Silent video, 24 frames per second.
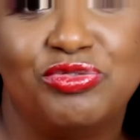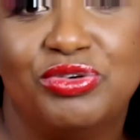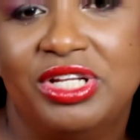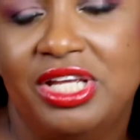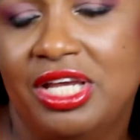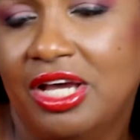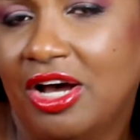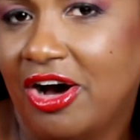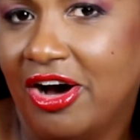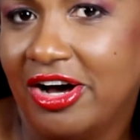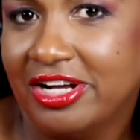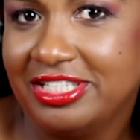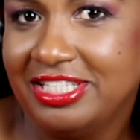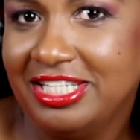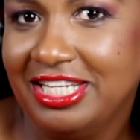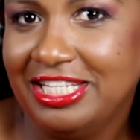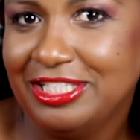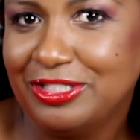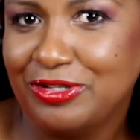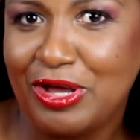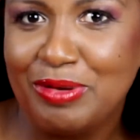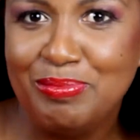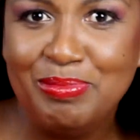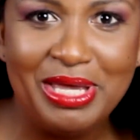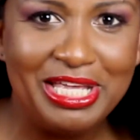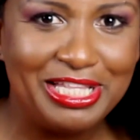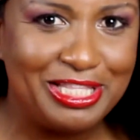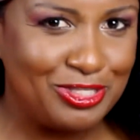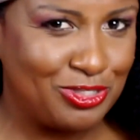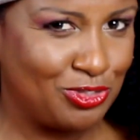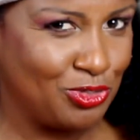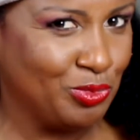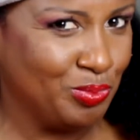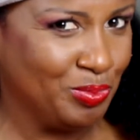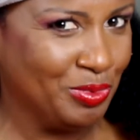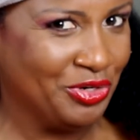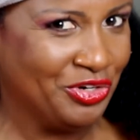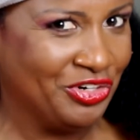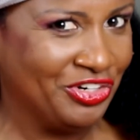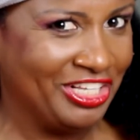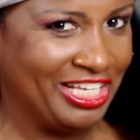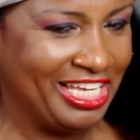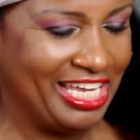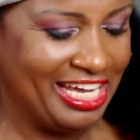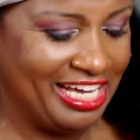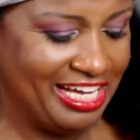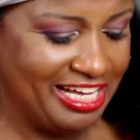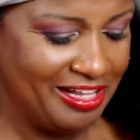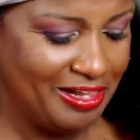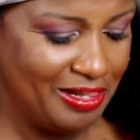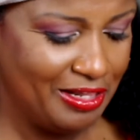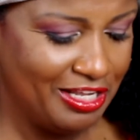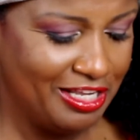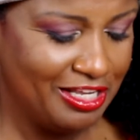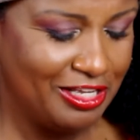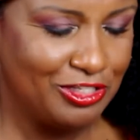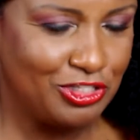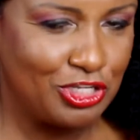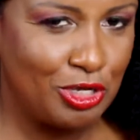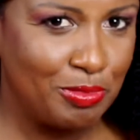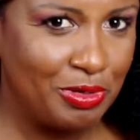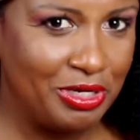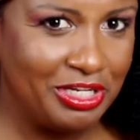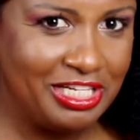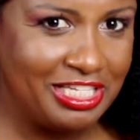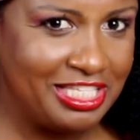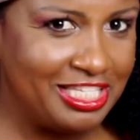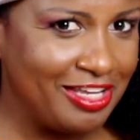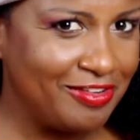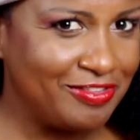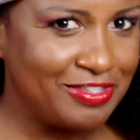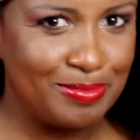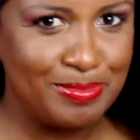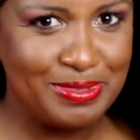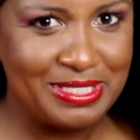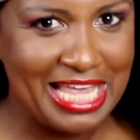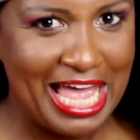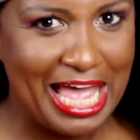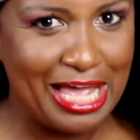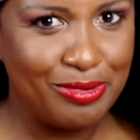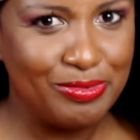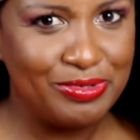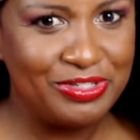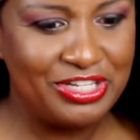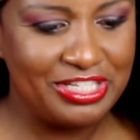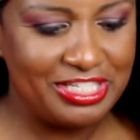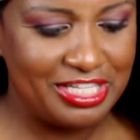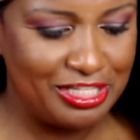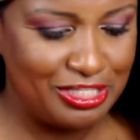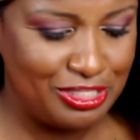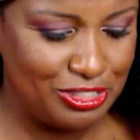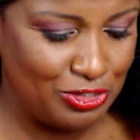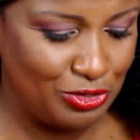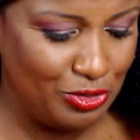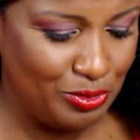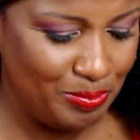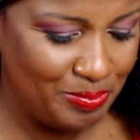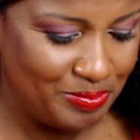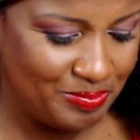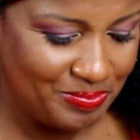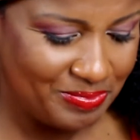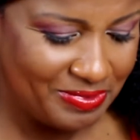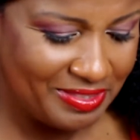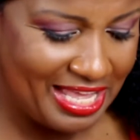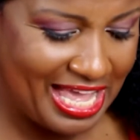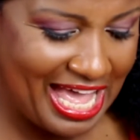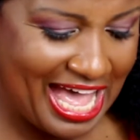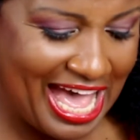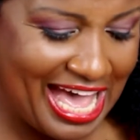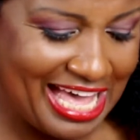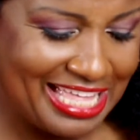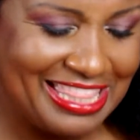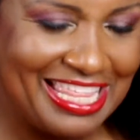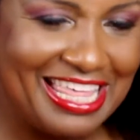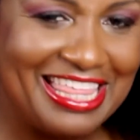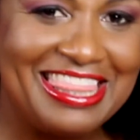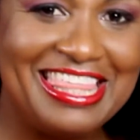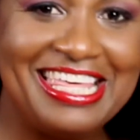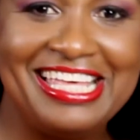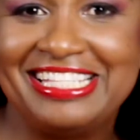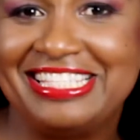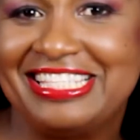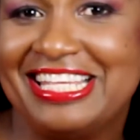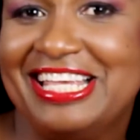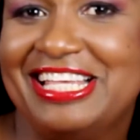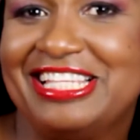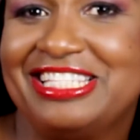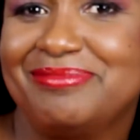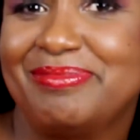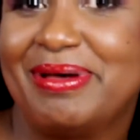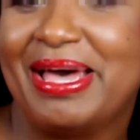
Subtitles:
really hearty. So I made soup earlier. So I'm going to serve some sandwiches and soup. And this is